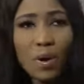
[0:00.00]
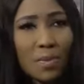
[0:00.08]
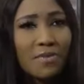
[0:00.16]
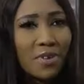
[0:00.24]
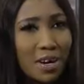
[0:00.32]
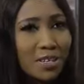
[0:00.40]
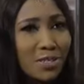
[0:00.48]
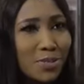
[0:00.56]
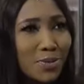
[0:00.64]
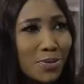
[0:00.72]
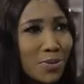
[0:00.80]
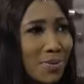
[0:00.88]
Mom, I've
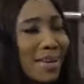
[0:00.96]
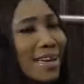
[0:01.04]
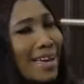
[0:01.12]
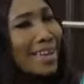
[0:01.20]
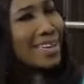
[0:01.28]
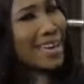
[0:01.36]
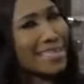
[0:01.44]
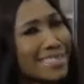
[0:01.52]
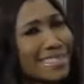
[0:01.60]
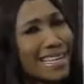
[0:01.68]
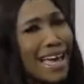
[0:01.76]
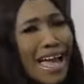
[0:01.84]
heard you.
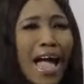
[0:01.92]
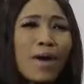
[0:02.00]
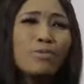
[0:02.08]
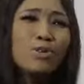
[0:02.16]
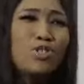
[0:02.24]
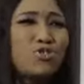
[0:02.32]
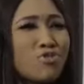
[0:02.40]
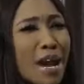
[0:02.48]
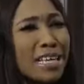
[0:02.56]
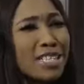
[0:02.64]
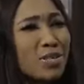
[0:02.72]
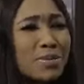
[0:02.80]
Yes, I will
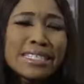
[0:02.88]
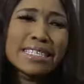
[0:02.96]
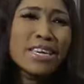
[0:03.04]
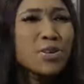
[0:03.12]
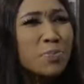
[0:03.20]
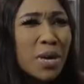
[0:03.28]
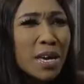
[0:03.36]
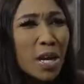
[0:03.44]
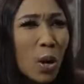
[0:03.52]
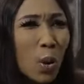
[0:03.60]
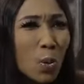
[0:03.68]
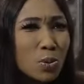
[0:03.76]
dress on
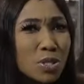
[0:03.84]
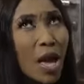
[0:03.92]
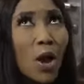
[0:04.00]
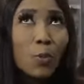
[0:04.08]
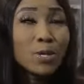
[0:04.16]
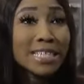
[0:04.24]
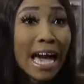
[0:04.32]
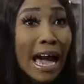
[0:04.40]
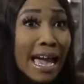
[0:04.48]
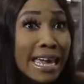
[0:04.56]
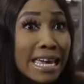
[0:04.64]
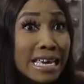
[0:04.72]
skipping clothes with
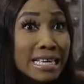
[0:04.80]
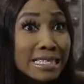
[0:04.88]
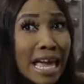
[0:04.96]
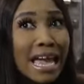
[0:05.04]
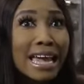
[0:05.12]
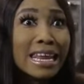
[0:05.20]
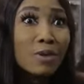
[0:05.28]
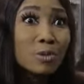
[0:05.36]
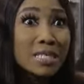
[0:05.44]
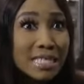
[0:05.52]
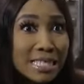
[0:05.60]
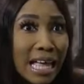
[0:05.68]
high heels and
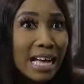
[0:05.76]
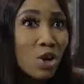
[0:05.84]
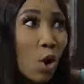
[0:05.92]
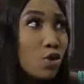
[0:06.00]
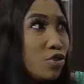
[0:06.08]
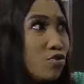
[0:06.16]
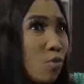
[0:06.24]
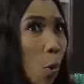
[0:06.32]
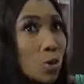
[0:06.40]
I will stand on the